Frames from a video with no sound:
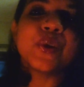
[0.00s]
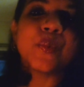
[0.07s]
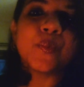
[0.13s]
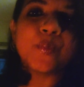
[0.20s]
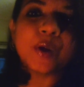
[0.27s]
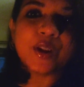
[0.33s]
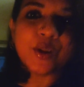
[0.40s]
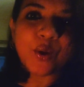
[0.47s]
You
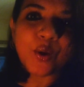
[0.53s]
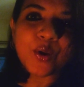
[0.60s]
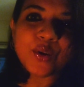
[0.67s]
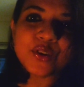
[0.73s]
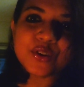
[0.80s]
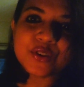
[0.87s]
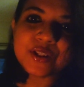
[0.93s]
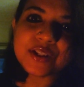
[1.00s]

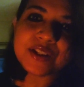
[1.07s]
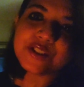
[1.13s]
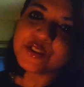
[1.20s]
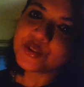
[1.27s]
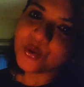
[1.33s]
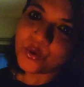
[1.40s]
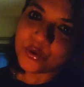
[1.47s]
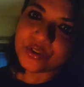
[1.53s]
belong to the
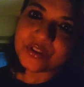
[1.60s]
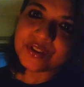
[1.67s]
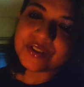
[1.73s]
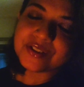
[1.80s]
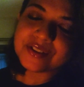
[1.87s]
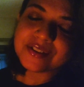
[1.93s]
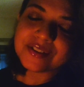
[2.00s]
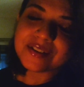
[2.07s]

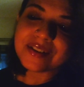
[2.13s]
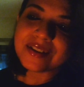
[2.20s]
source,